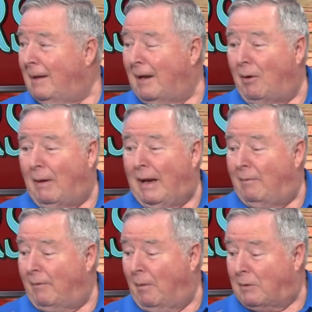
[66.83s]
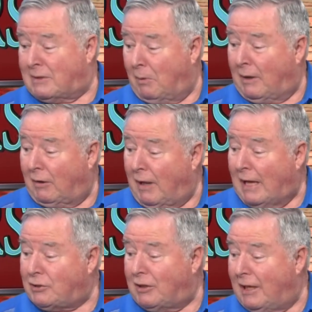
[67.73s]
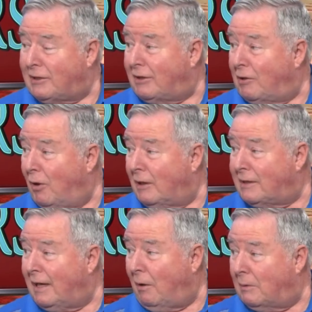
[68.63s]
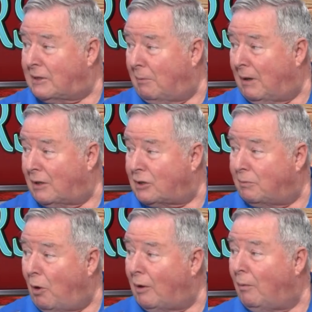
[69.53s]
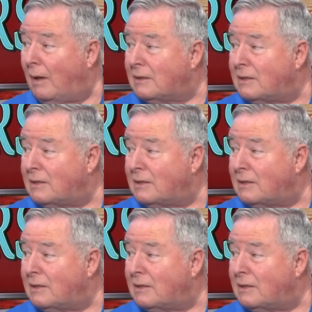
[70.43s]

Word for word: See? You know, and if, was it one of the larger ticks, the dog tick, or was it one of the smaller ones?